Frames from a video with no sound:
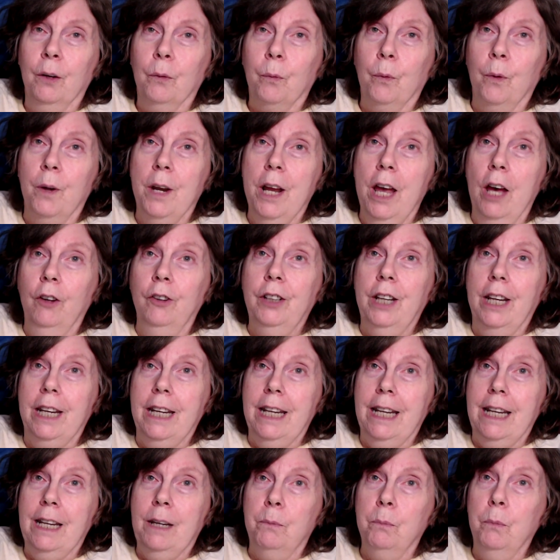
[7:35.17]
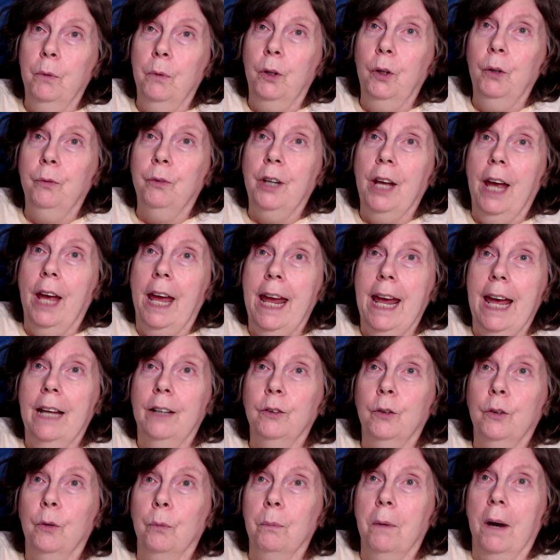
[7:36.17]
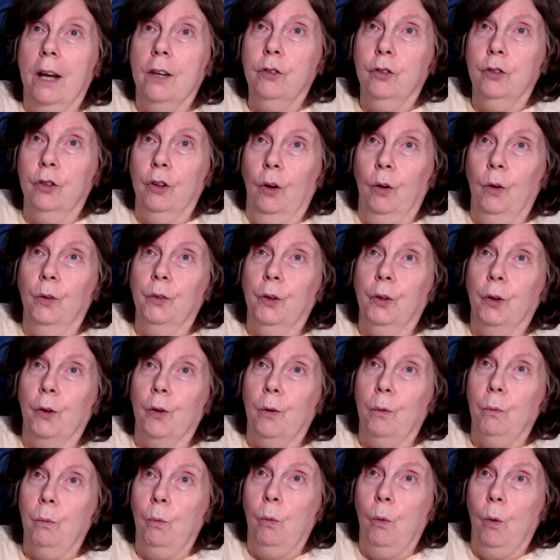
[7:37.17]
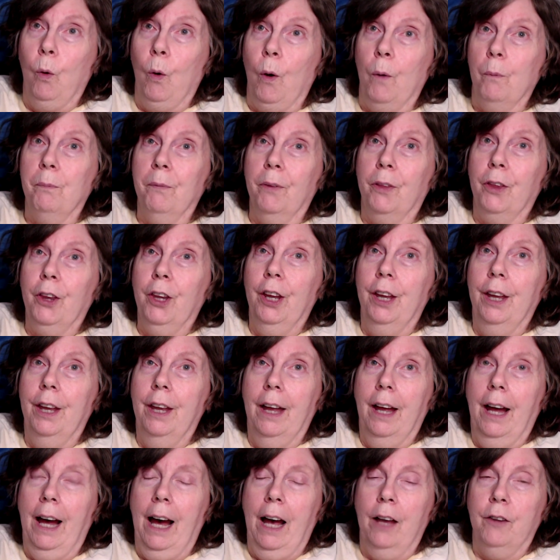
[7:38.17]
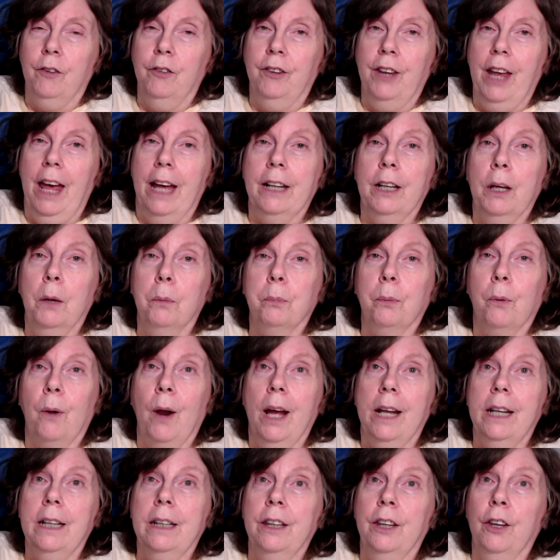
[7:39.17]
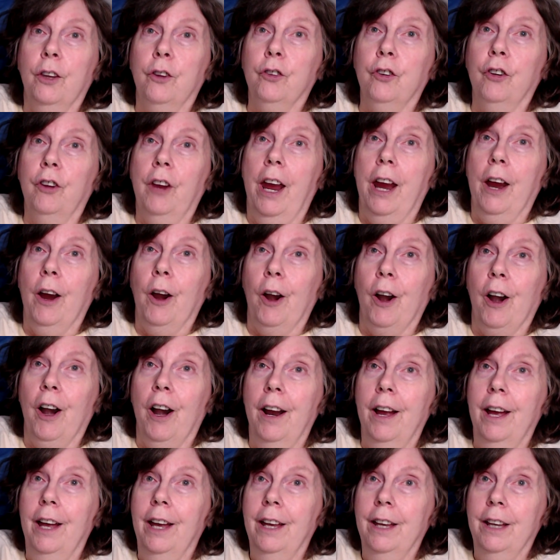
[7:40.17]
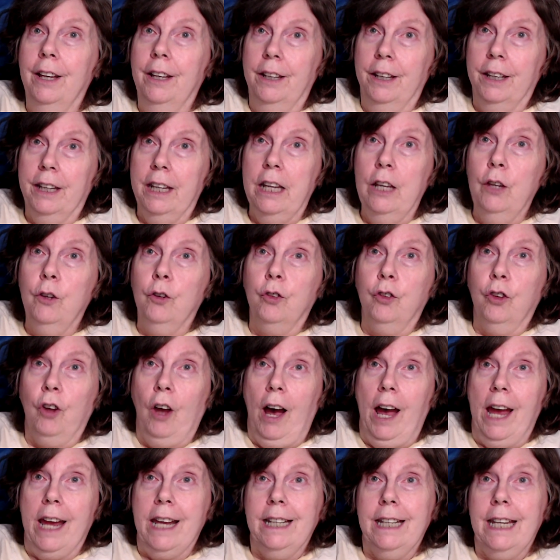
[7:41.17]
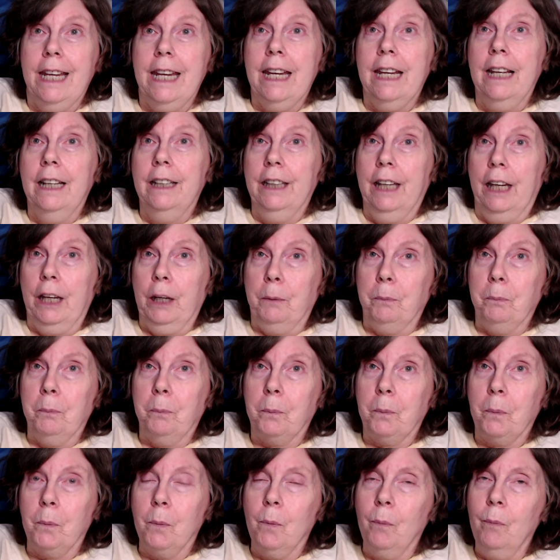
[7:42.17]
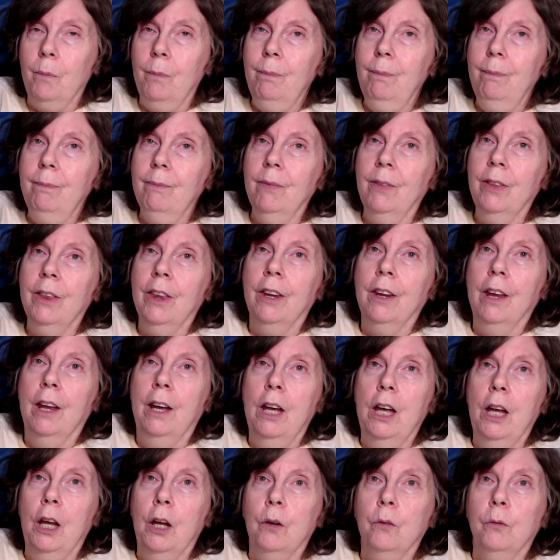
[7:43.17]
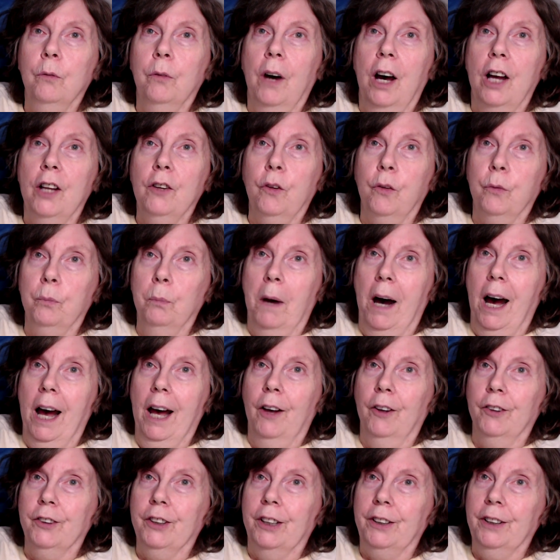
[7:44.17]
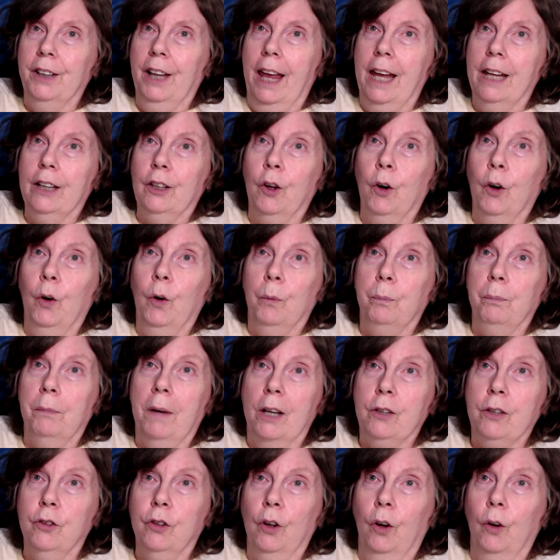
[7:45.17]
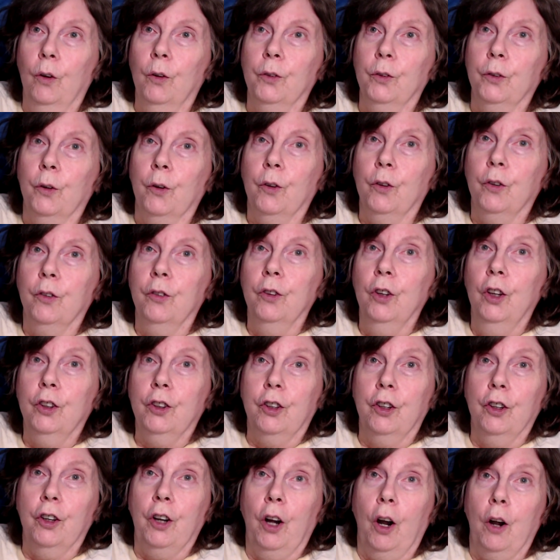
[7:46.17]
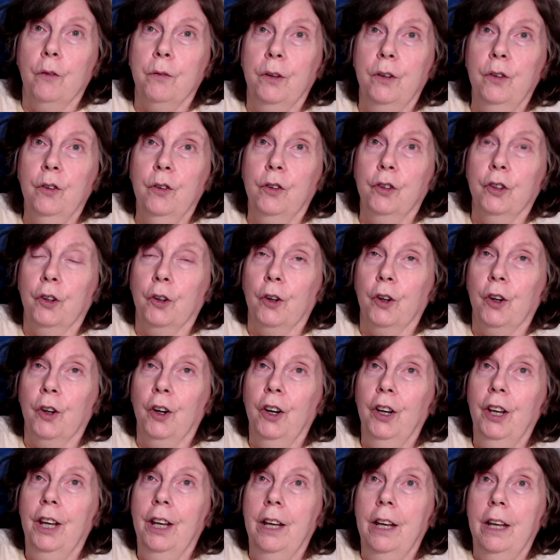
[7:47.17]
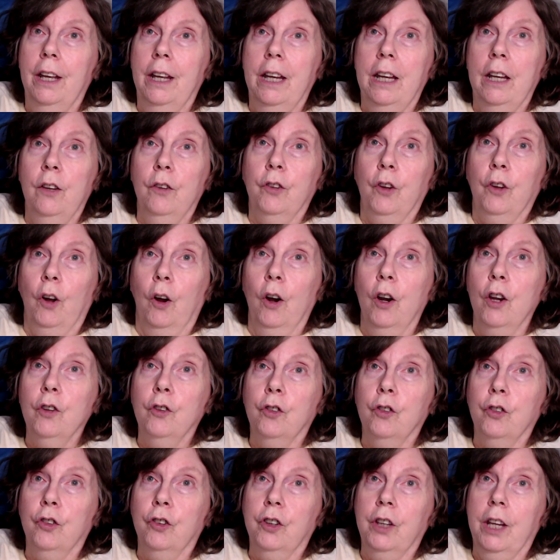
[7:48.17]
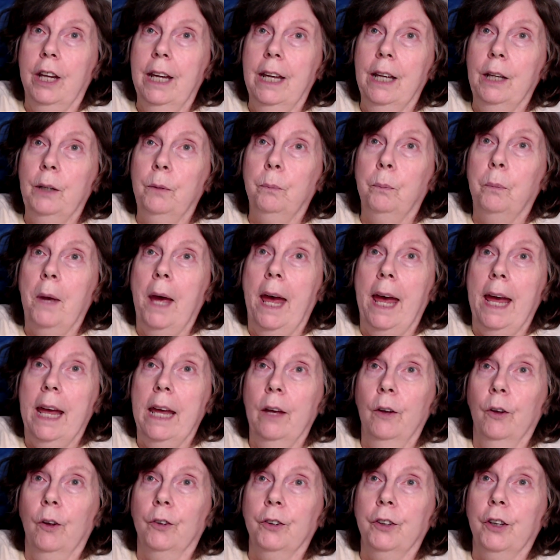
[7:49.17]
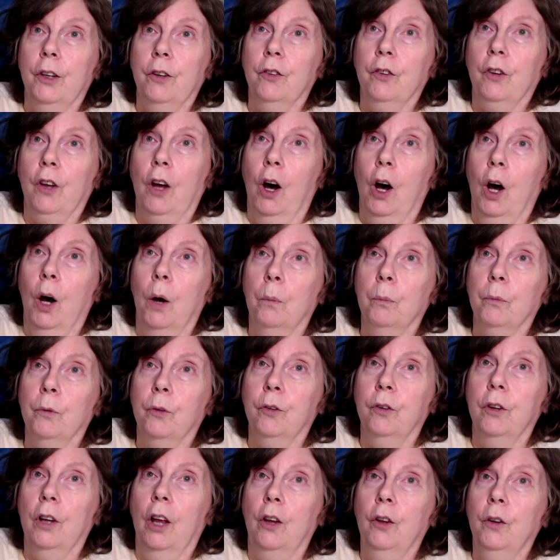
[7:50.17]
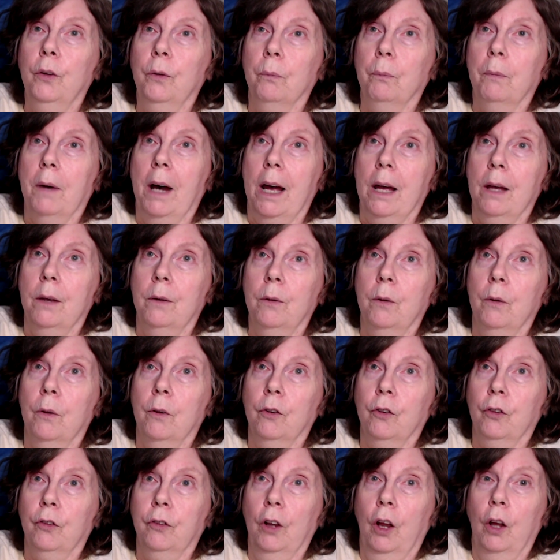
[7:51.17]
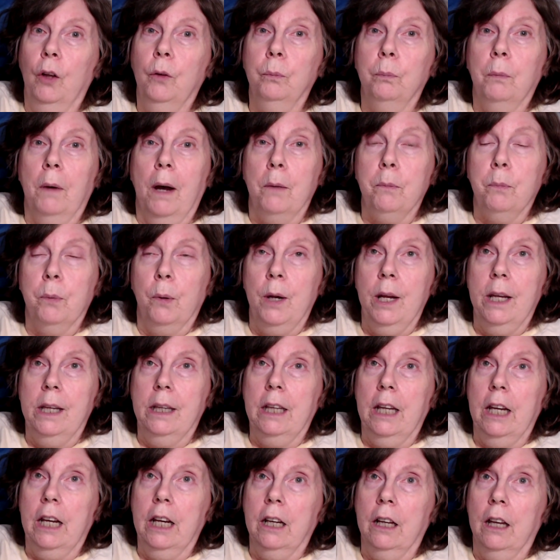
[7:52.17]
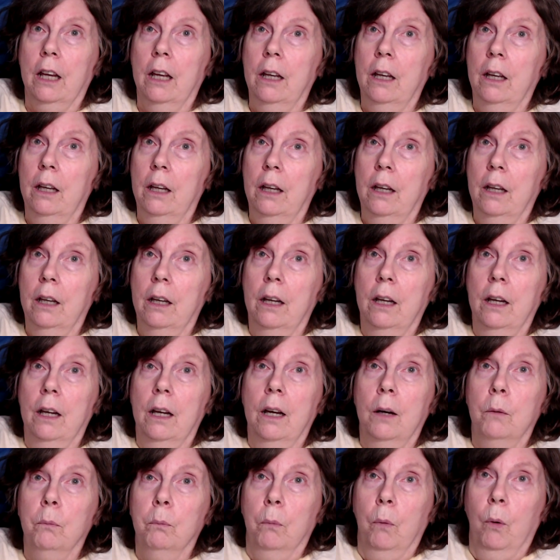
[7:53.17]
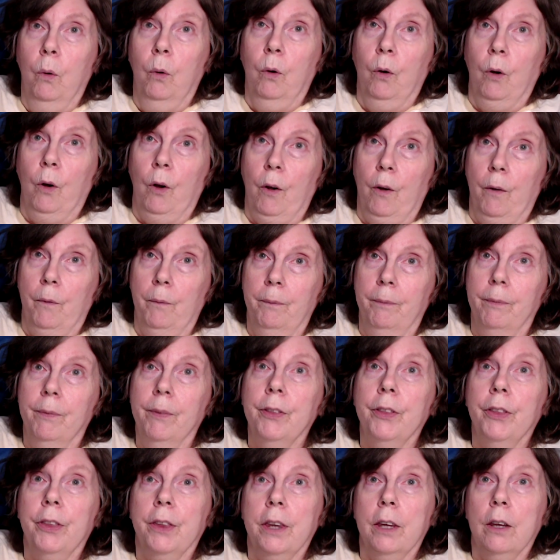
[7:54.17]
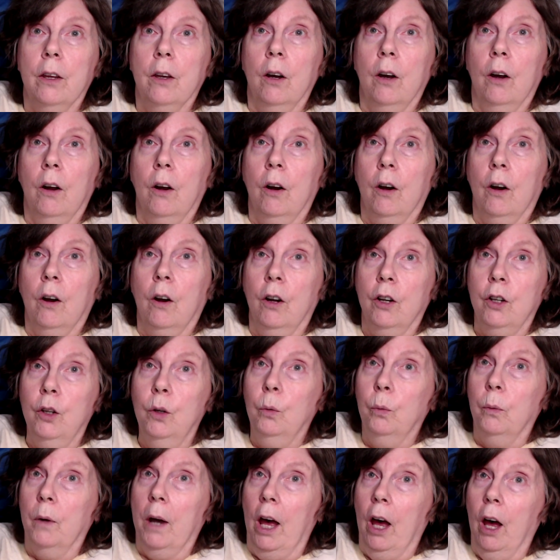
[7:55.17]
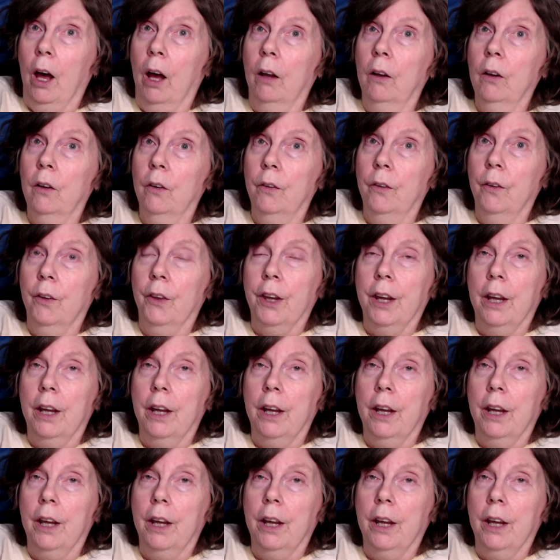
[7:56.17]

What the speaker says: Riona E. moved a hand to my shoulder. Warmth. I sat upright in the chair. Is Giant healing? Vonn smiled and let go of my shoulders, looked at our visitor. His orange skin paled as calm slowed my breathing. More. Are you well?